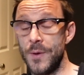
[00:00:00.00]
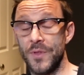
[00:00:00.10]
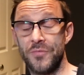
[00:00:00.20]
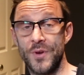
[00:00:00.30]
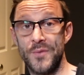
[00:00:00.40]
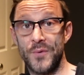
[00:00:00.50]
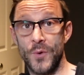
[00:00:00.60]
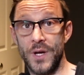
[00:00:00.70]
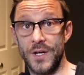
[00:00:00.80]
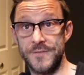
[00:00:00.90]
were 3 or 4
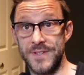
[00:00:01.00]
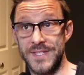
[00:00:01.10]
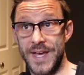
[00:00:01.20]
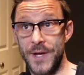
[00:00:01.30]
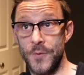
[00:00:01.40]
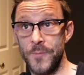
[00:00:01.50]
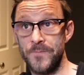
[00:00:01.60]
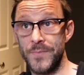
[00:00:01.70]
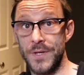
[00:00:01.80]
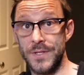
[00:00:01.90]
cars for sale
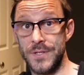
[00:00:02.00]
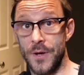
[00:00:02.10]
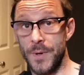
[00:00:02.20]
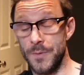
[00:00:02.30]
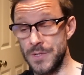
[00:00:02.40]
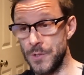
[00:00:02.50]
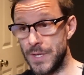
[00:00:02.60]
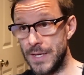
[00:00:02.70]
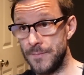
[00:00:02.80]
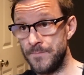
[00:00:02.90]
at the time I was
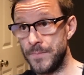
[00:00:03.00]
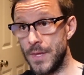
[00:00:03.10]
looking.